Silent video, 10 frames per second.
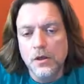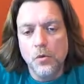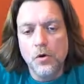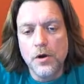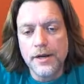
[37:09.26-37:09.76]

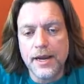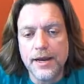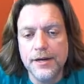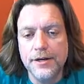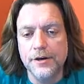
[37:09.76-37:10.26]
What
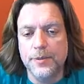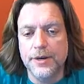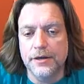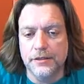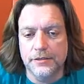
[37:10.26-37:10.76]
kind of dirt
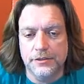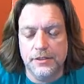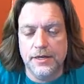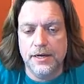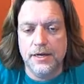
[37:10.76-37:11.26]

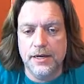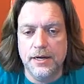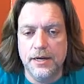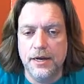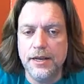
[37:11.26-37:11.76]
pedals?
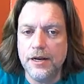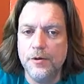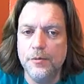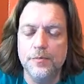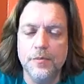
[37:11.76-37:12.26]
Uh, you
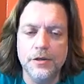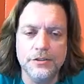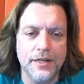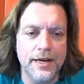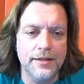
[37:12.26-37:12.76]
know,
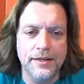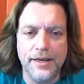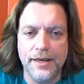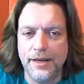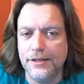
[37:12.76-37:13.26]
most likely
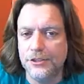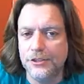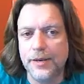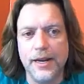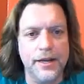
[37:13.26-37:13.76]

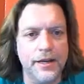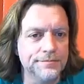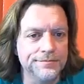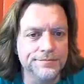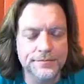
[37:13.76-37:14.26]

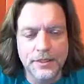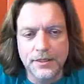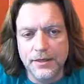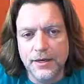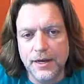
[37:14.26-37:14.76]
germanium,
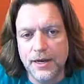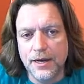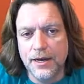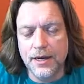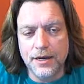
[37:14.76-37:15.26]

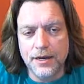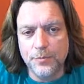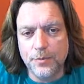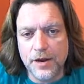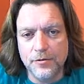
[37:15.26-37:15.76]
uh,
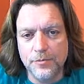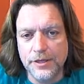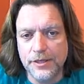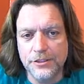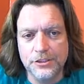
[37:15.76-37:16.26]

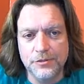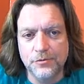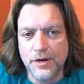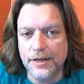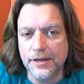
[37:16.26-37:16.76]
probably just
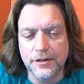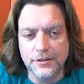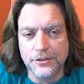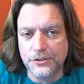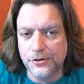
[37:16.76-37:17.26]
some regular
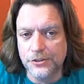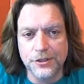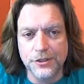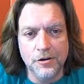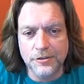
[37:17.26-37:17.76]

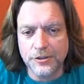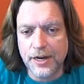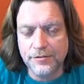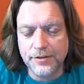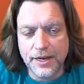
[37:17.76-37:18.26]
distortion
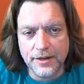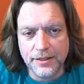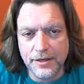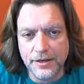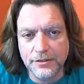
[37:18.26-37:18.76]
overdrive kind of
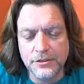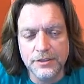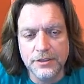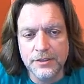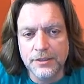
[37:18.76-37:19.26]
things.
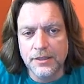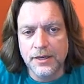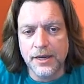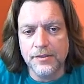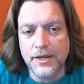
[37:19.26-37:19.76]

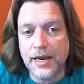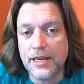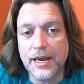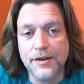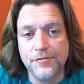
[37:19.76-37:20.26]
And then I
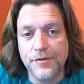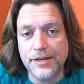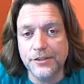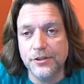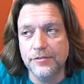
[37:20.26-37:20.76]
like
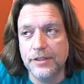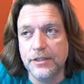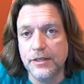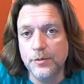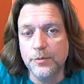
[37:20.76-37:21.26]
fat-driven
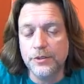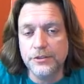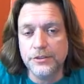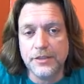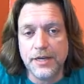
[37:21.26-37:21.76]
clean
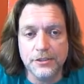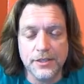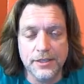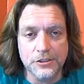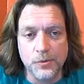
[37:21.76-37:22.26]
boosts. I just
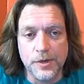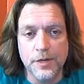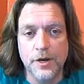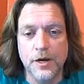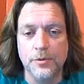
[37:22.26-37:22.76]
like to sweeten
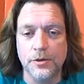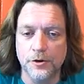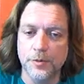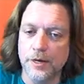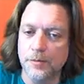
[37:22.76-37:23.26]
them up a
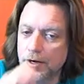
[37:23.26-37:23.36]
little bit.